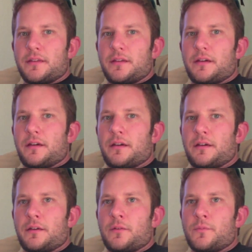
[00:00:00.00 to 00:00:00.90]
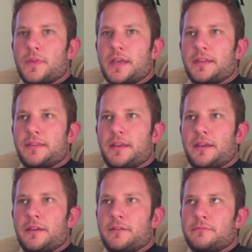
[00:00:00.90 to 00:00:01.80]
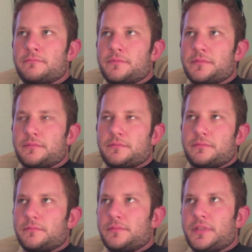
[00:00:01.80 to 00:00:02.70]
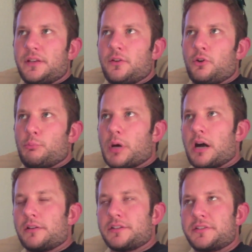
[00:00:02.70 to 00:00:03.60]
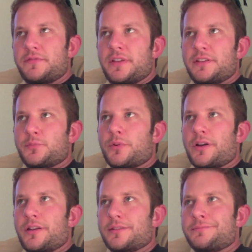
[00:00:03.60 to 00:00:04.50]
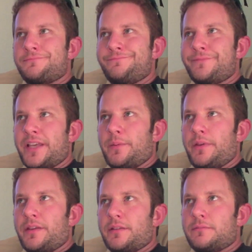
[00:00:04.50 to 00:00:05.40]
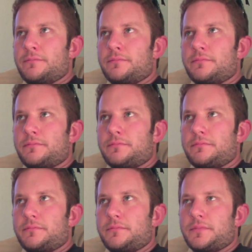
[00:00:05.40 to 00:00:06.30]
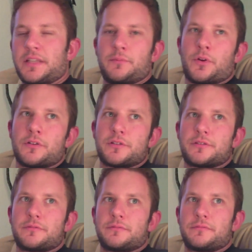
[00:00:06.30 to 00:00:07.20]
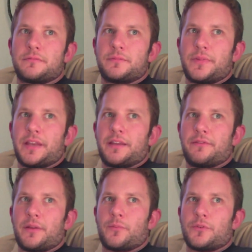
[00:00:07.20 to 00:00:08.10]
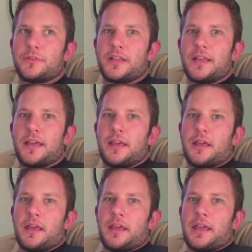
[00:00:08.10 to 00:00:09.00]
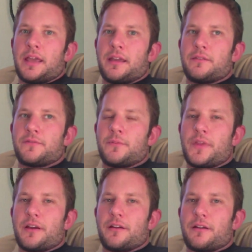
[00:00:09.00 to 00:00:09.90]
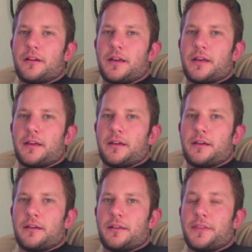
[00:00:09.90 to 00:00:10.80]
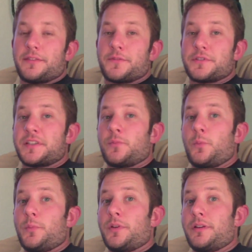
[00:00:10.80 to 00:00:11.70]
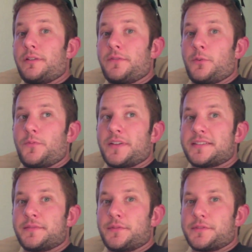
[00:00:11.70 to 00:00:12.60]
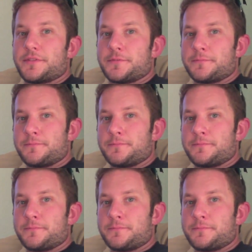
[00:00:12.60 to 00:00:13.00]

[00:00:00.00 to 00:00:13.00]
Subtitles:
And then, a polished, finished product maybe in late March, beginning of April. And from there, I think the first step would be put it into film festivals